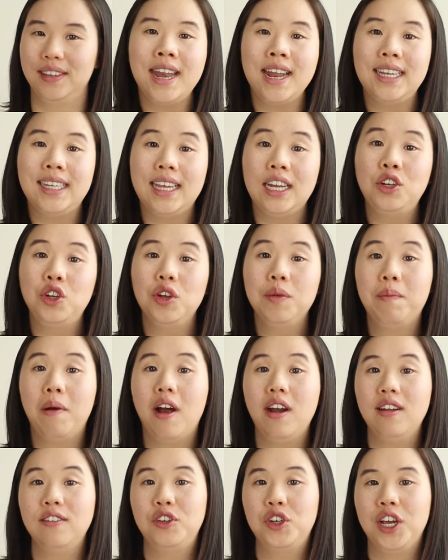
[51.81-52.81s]
An essential
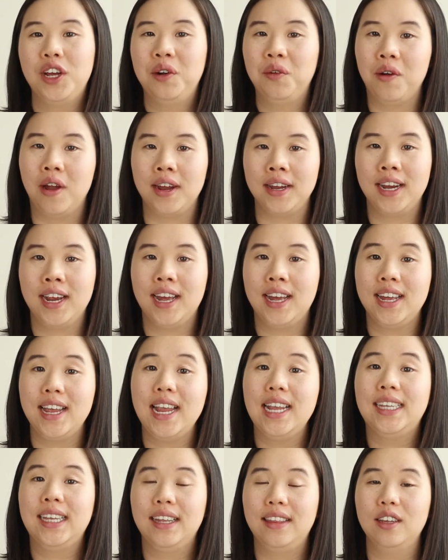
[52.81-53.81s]
part of Chaturanga
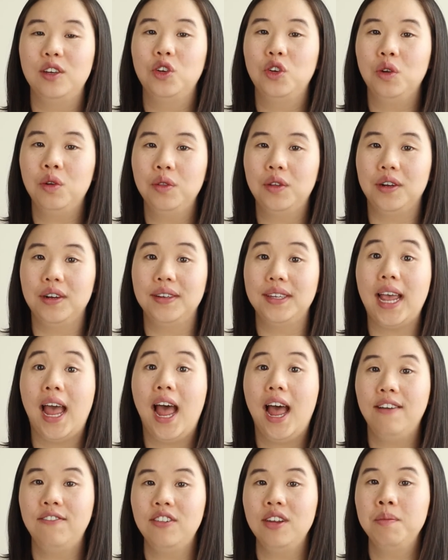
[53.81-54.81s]
is that the shoulders
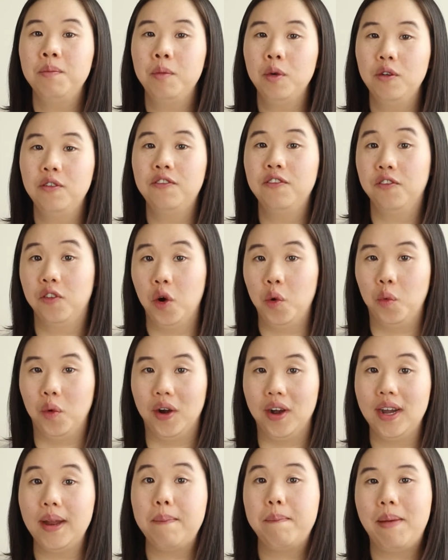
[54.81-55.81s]
have to move
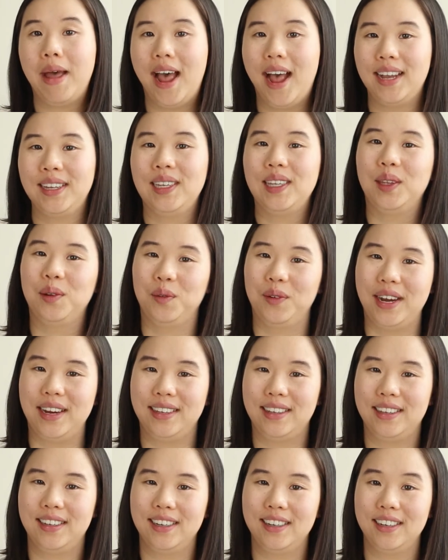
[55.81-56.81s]
forward past the
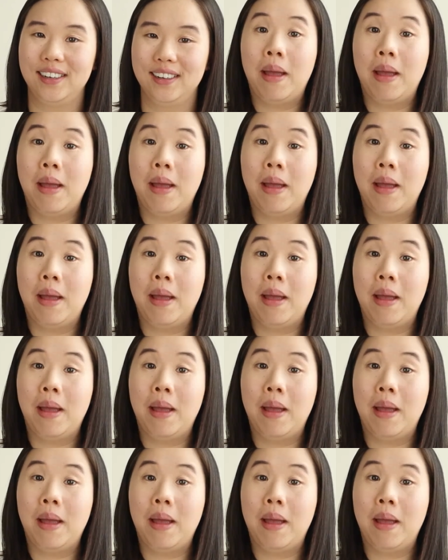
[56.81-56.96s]
wrist.